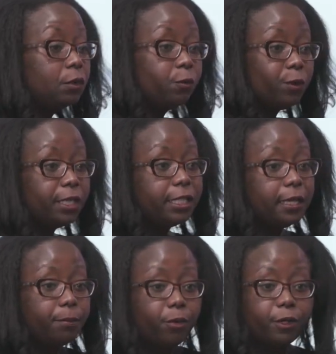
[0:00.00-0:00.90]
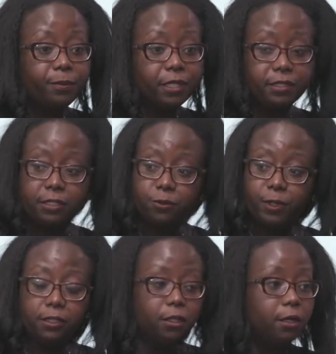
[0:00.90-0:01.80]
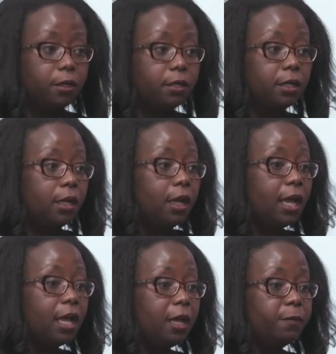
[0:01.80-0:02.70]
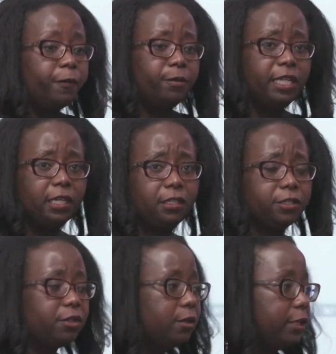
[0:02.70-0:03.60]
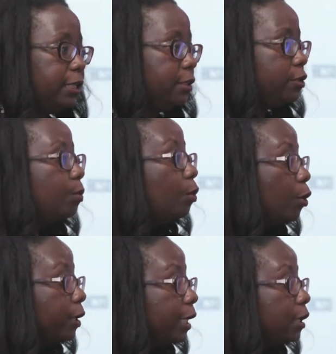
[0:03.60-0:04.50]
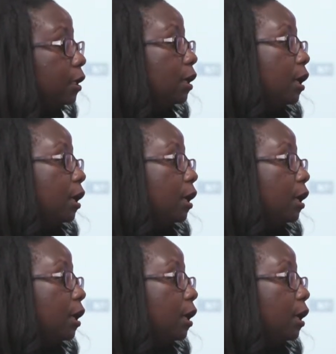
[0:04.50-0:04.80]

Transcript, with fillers: Really important because as we learned um, from Nicholas early this morning,